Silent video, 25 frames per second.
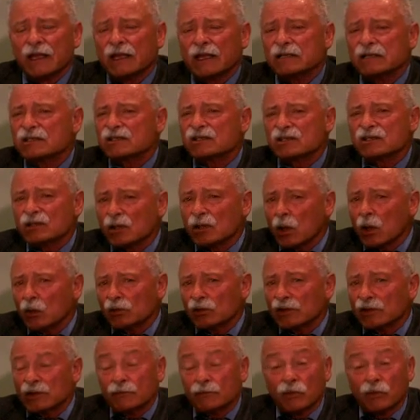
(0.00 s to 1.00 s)
It
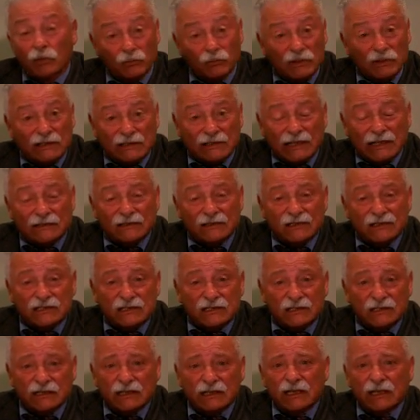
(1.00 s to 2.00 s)
slowly but
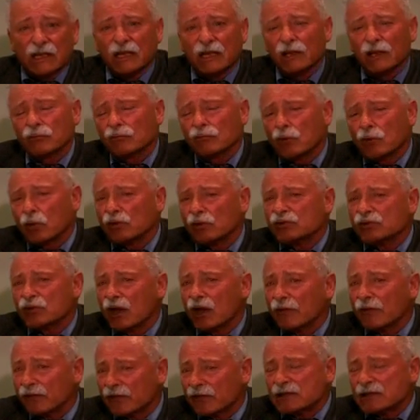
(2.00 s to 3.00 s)
relentlessly erodes
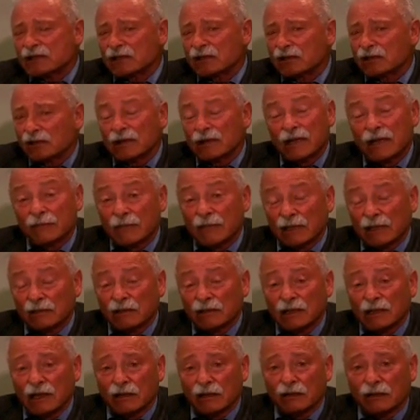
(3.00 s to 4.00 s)
our physical and
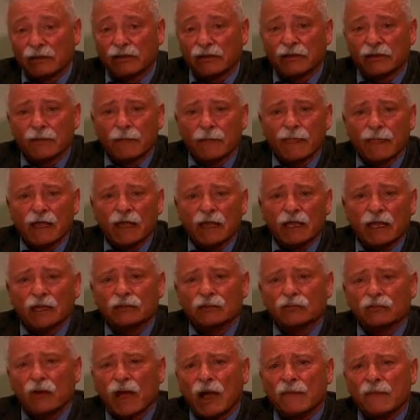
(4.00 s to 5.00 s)
mental health.
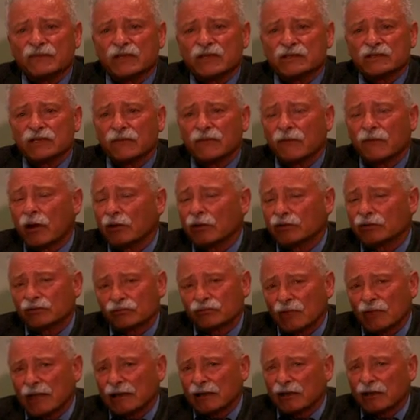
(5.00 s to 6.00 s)
It robs us of our
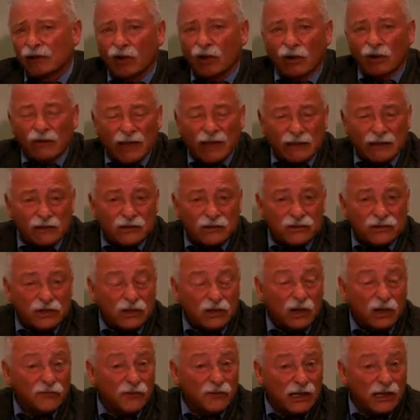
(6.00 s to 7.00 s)
strength, our
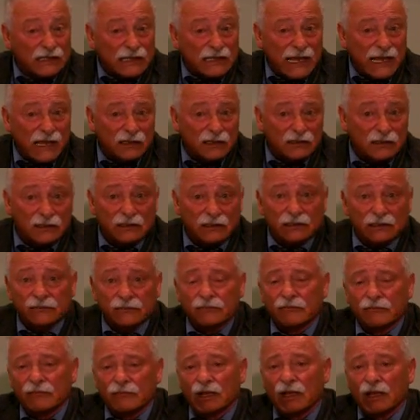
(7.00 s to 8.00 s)
energy, our vitality.
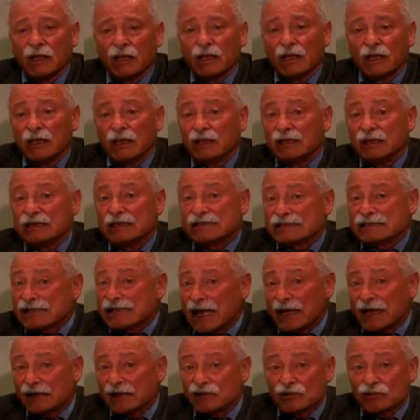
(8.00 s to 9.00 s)
It
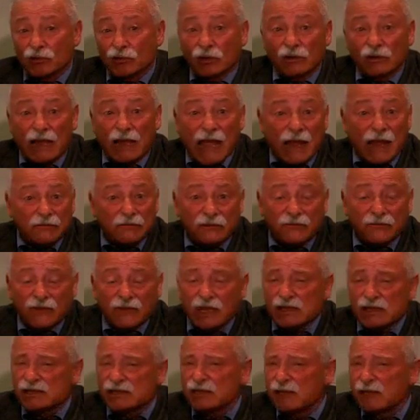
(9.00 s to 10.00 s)
incites or
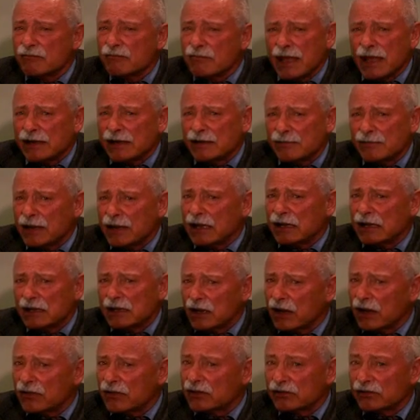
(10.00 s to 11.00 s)
aggravates
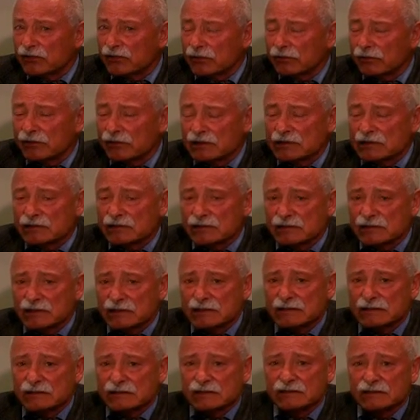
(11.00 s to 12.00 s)
many other serious
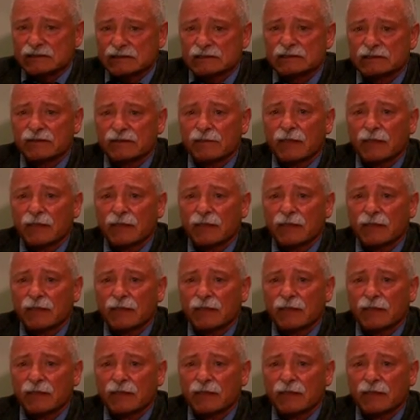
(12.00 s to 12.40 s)
diseases.